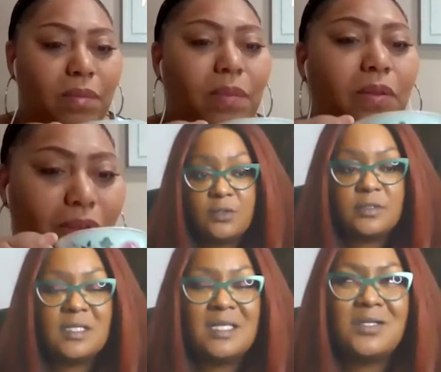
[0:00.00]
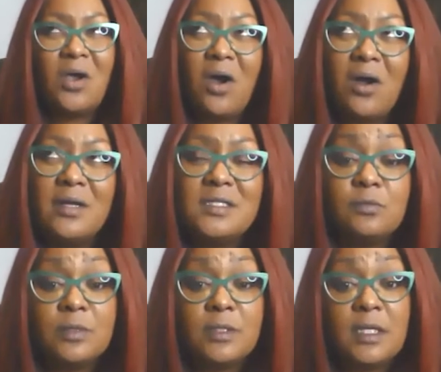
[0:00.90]
and so it's, right. it's hard
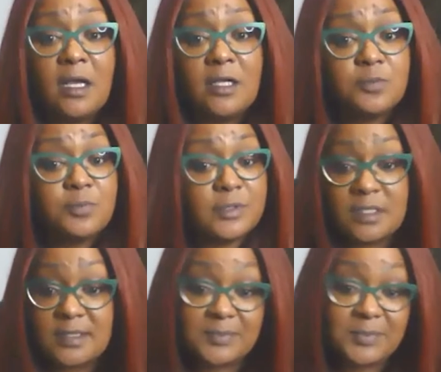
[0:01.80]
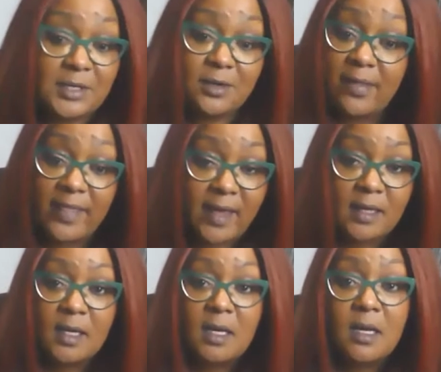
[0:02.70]
to really 100% speak on
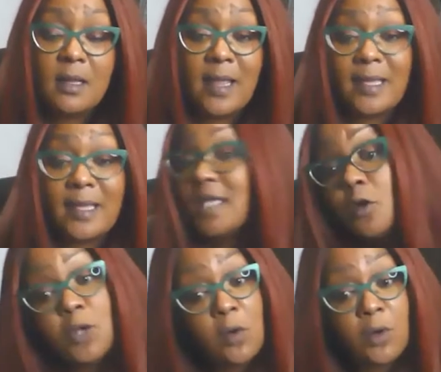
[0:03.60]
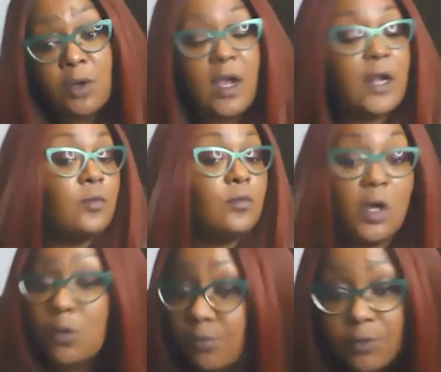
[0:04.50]
that. Like, cause I don't know her. I don't
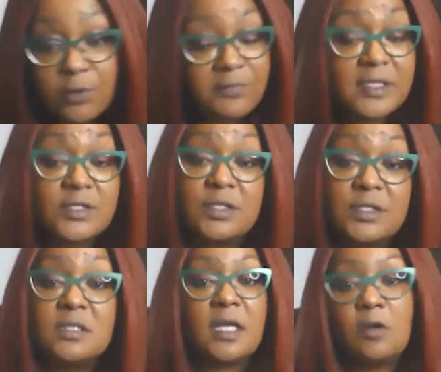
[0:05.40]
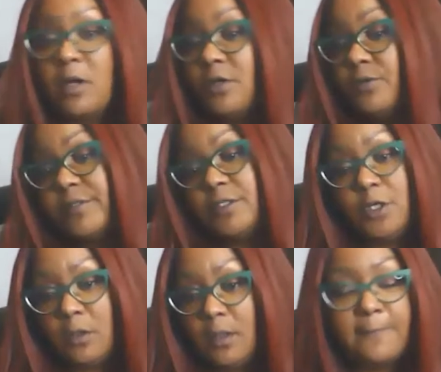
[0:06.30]
know her motivations. I don't understand, you
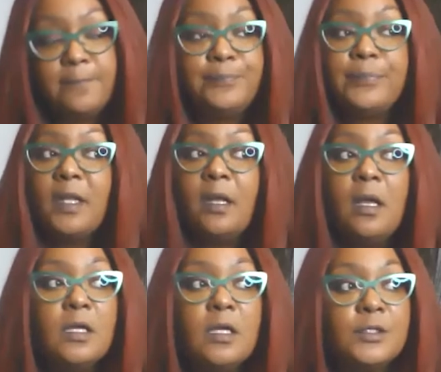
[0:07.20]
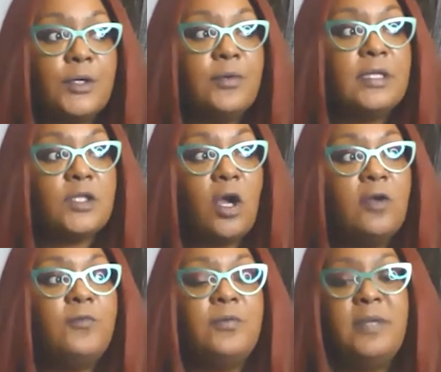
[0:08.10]
know, like, so it's
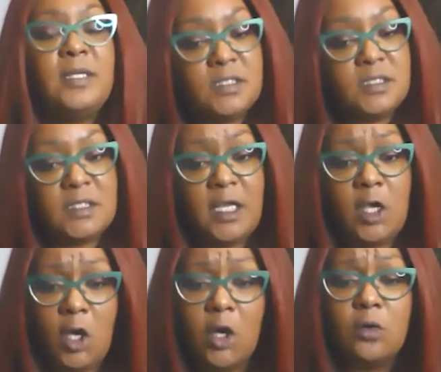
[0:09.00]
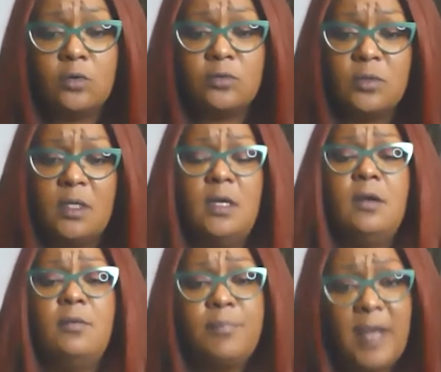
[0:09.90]
hard for me to say, oh,
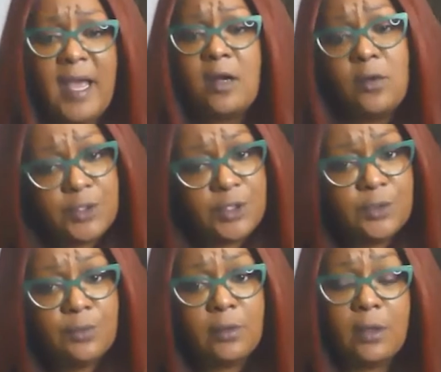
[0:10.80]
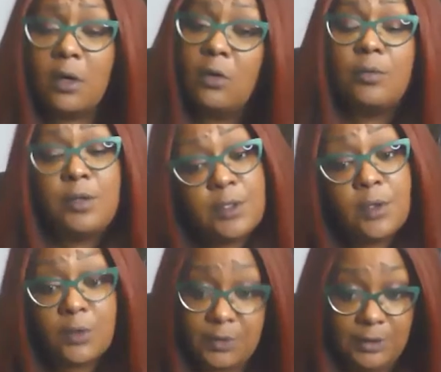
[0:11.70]
bad on you or oh, good
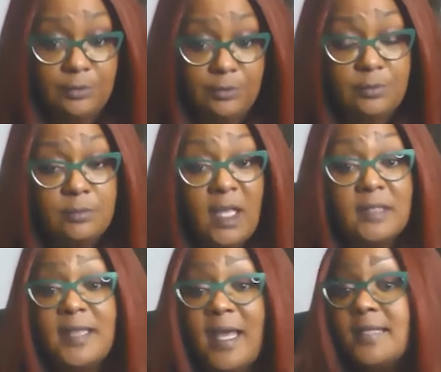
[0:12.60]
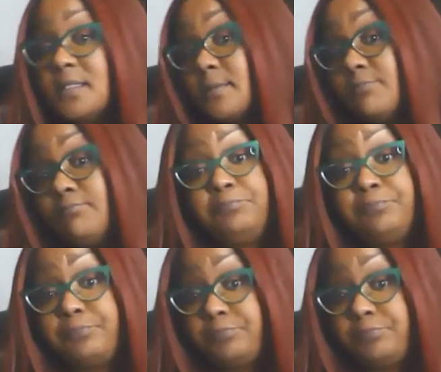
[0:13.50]
on you. Like, that's, right.